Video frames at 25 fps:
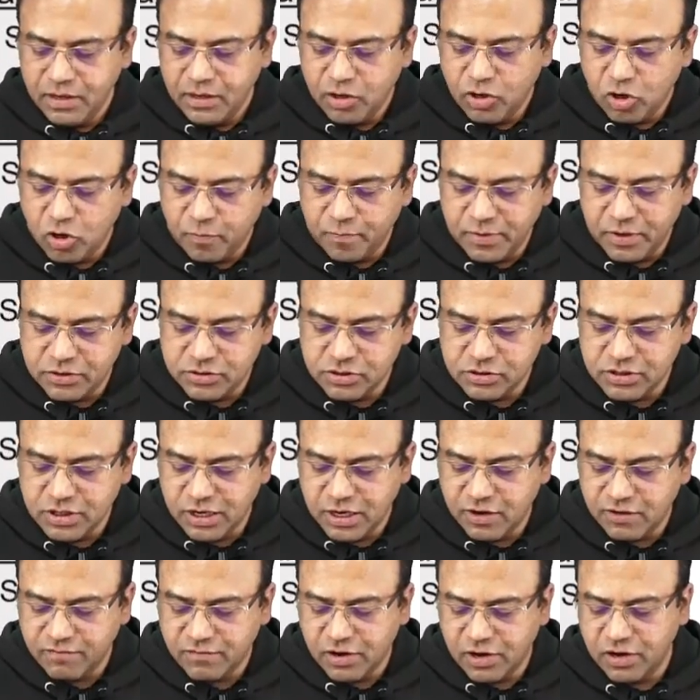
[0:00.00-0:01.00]
European
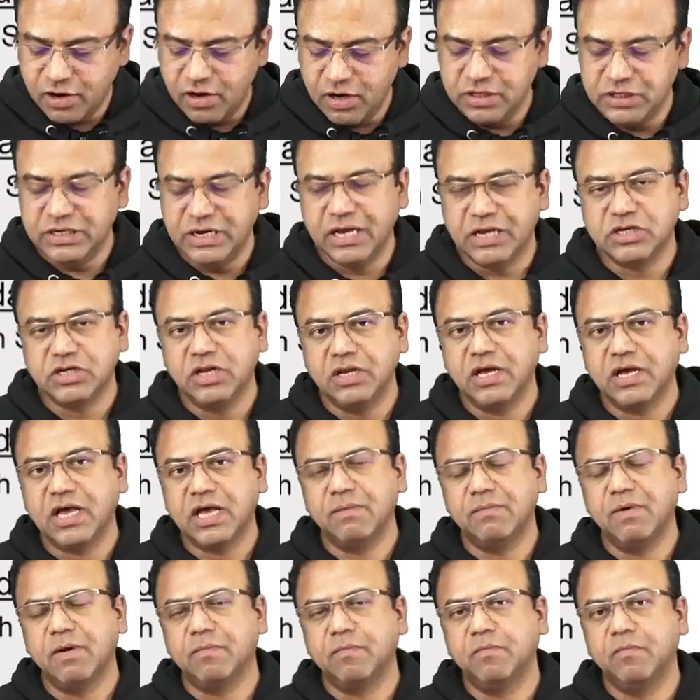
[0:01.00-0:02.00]
Society of Cardiology actually
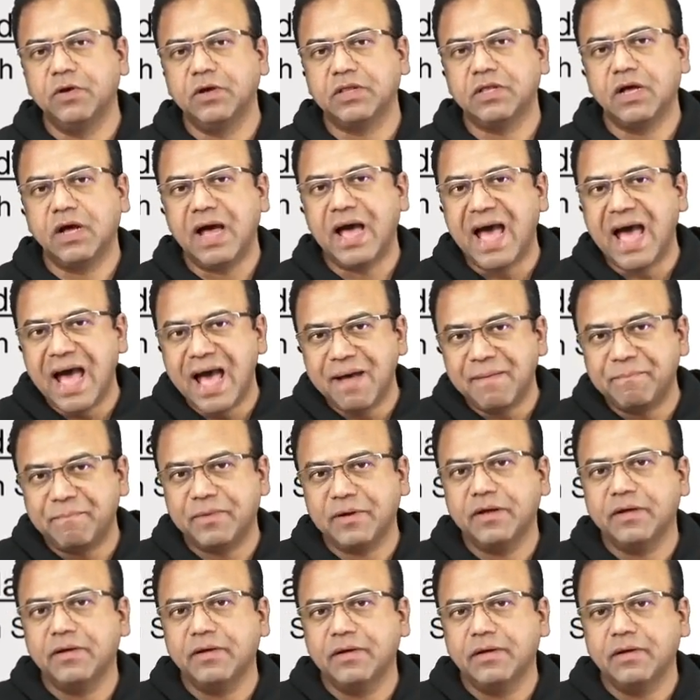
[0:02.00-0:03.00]
came up with an app
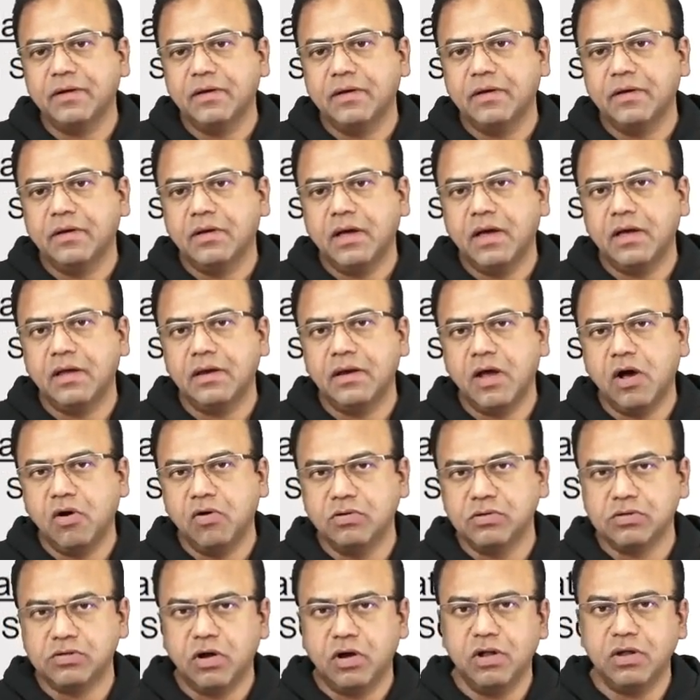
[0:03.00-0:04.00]
and
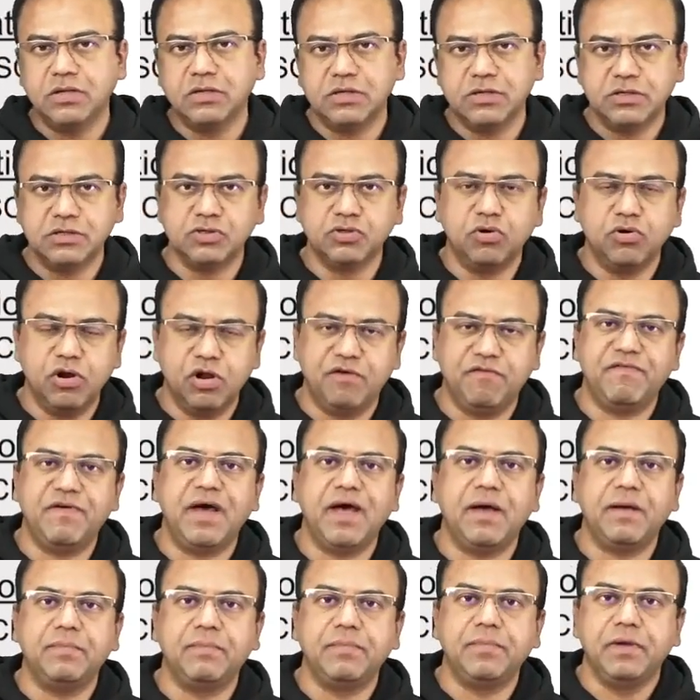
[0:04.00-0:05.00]
now is all the zone of
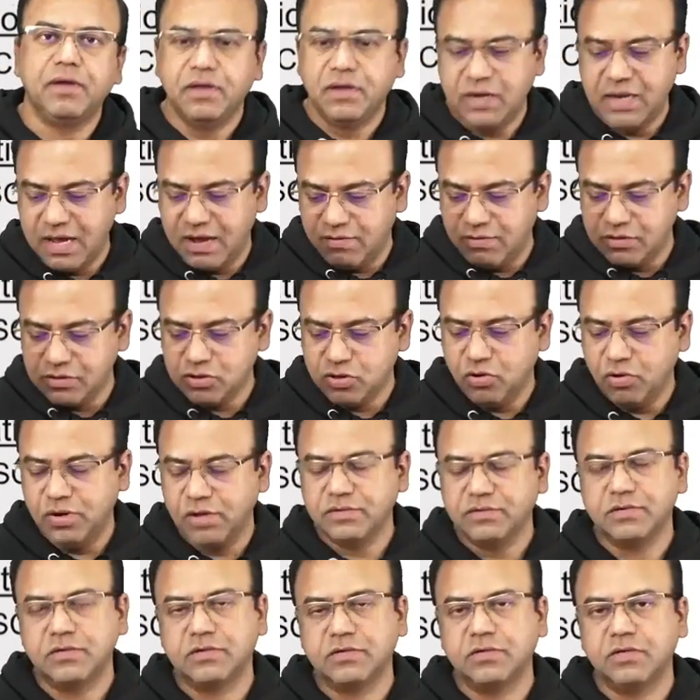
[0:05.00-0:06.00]
app. They have a
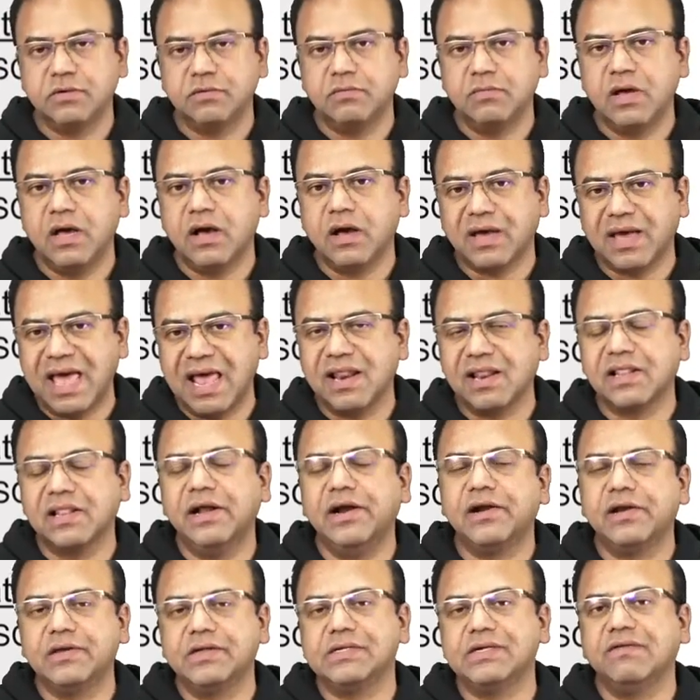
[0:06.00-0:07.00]
scoring system, a
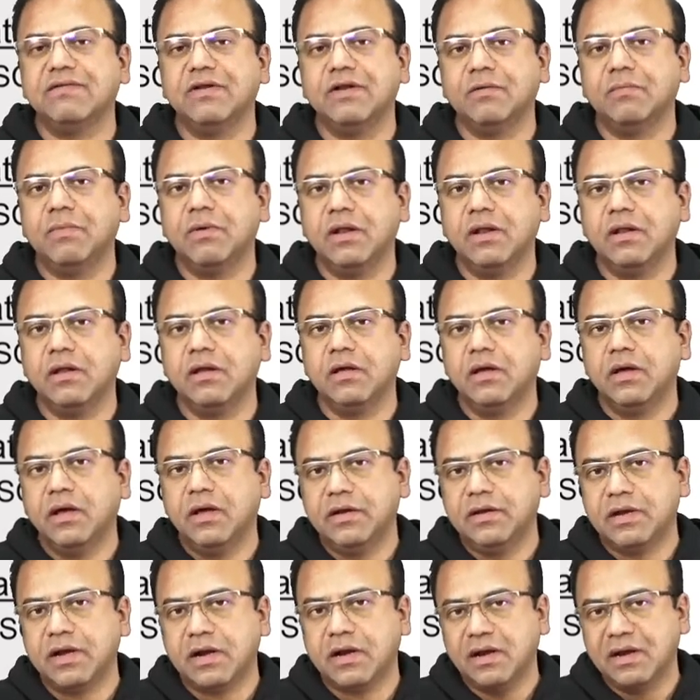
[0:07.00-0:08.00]
calculator is available
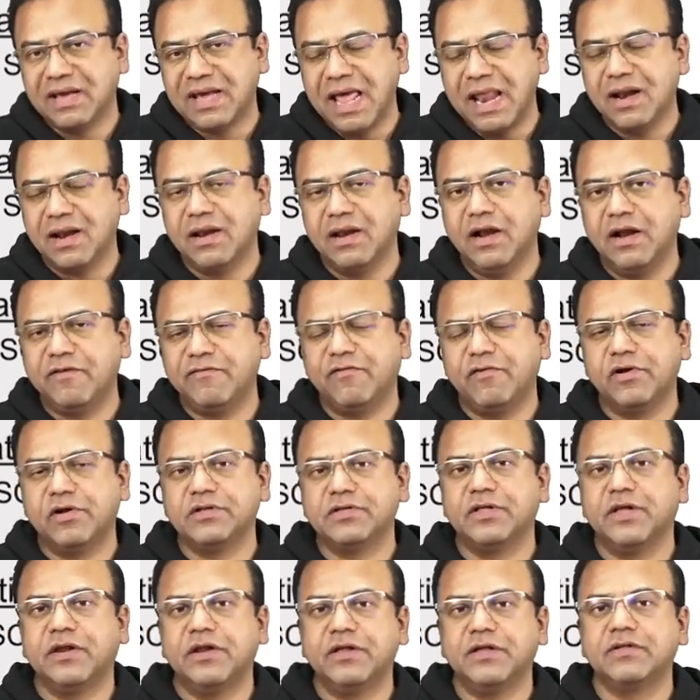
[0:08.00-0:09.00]
that will calculate for
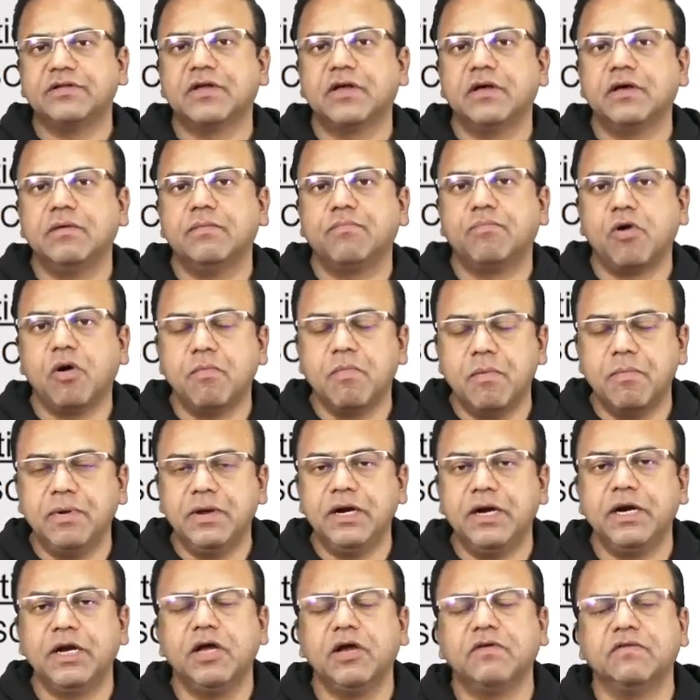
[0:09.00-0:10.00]
us the risk
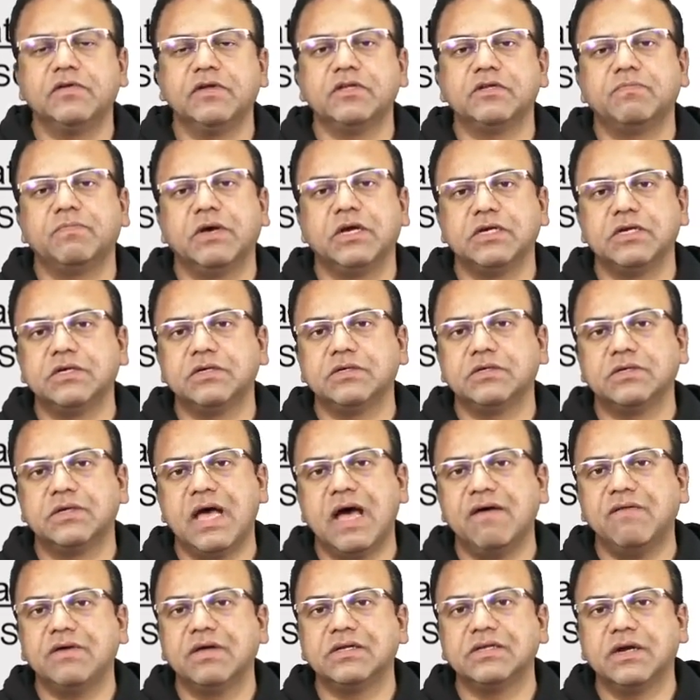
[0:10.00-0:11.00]
probability of these patients
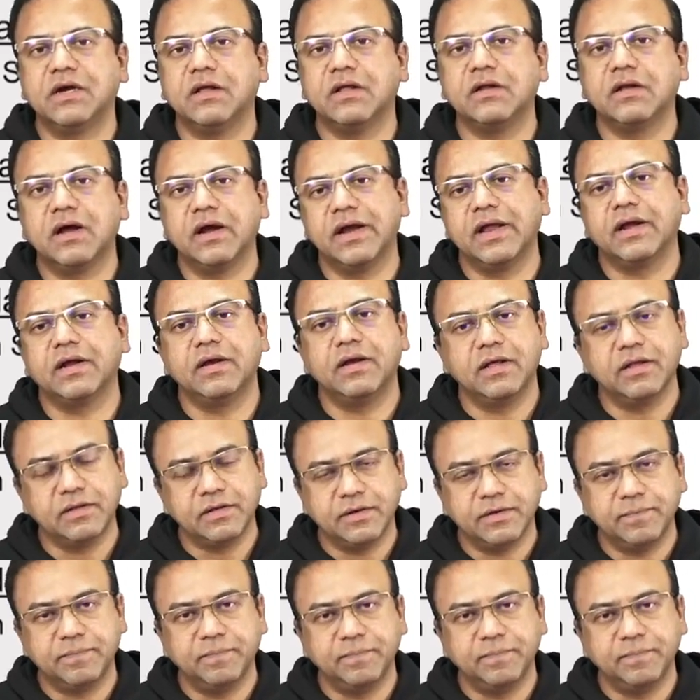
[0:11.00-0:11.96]
having sudden cardiac death.